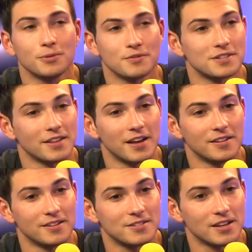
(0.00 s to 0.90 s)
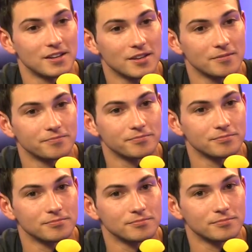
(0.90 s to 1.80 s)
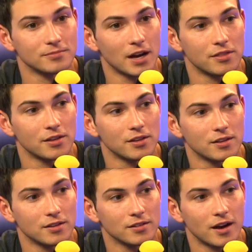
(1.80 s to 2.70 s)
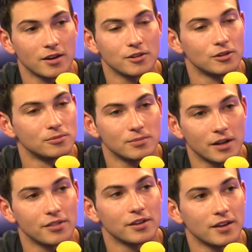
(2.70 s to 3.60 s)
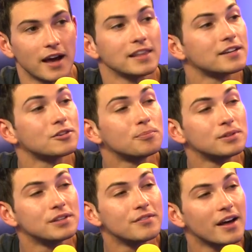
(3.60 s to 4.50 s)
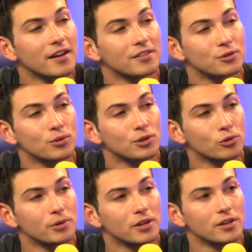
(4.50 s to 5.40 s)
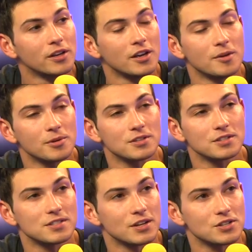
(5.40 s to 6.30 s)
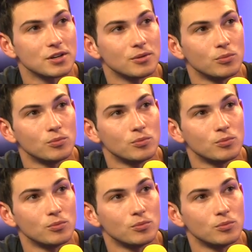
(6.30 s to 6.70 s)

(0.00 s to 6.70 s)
have said that, and it's like, I think I don't know. I think I like to believe that to a little bit because it's such a